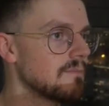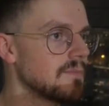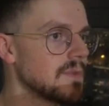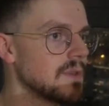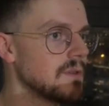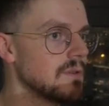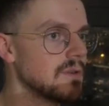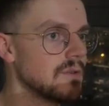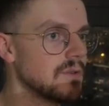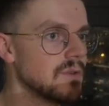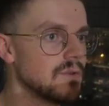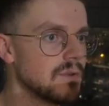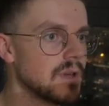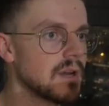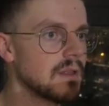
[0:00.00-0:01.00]

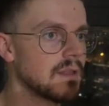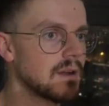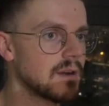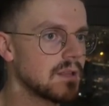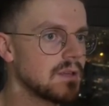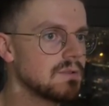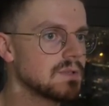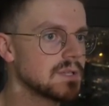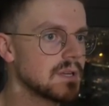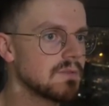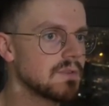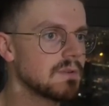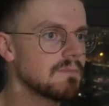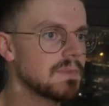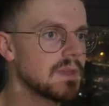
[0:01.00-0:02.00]
you can get a lot of use out of
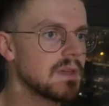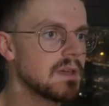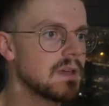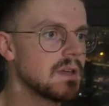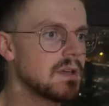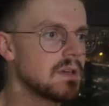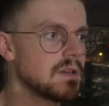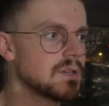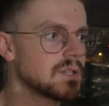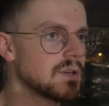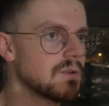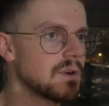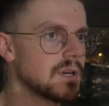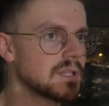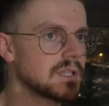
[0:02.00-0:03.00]
it.
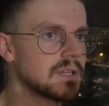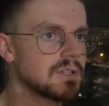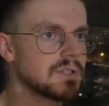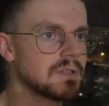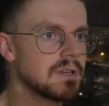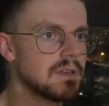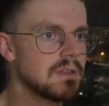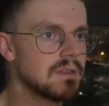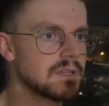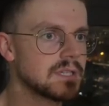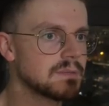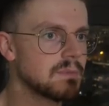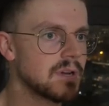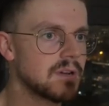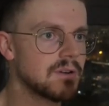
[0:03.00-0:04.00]
So essentially, this
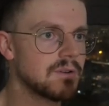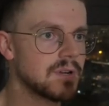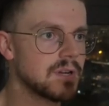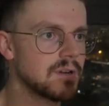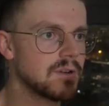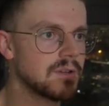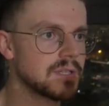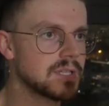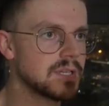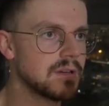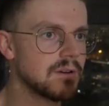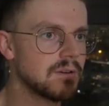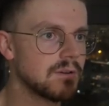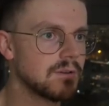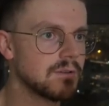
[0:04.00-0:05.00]
is my code here. You can see
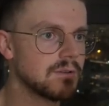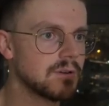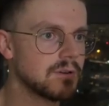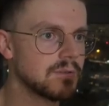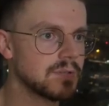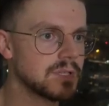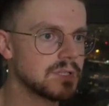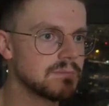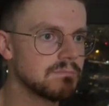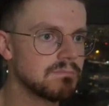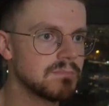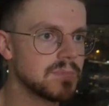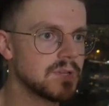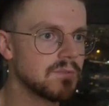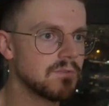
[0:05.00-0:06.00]
all these
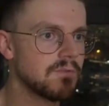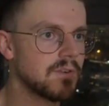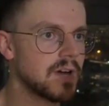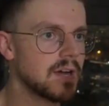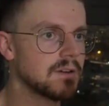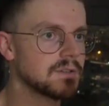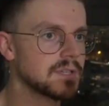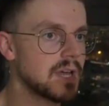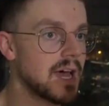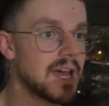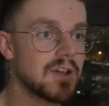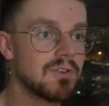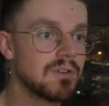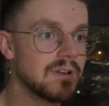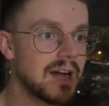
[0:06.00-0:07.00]
different files.
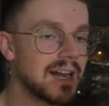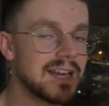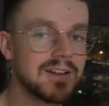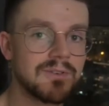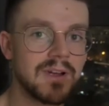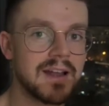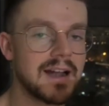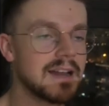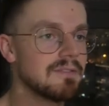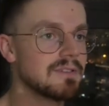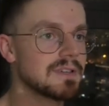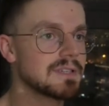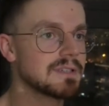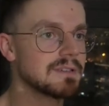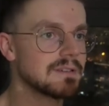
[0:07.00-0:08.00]
I didn't create any of
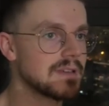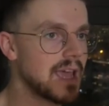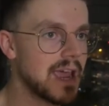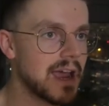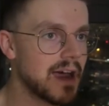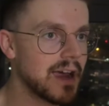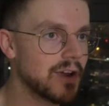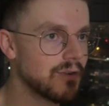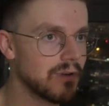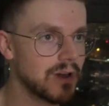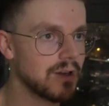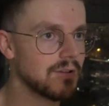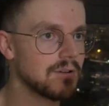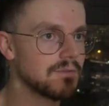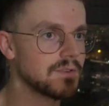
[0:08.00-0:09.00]
this. AI
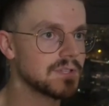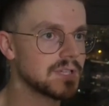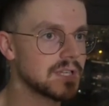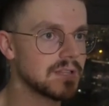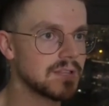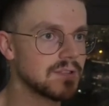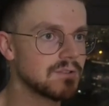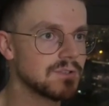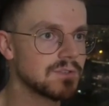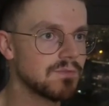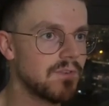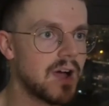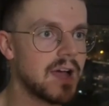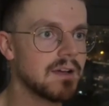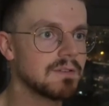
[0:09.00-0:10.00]
created all of this, and like there's
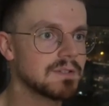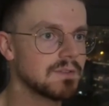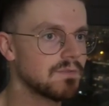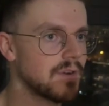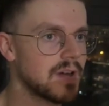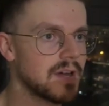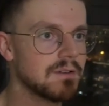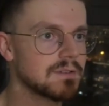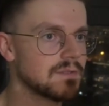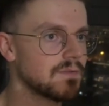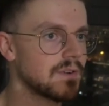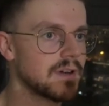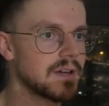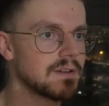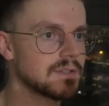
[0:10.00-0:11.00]
files and files and
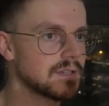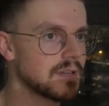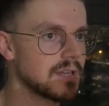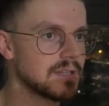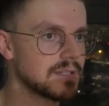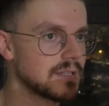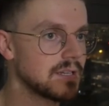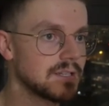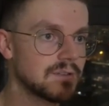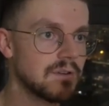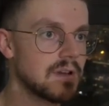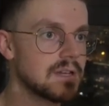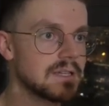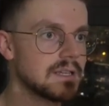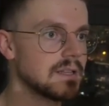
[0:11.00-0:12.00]
files, and it's
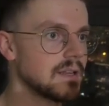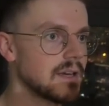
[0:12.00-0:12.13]
crazy.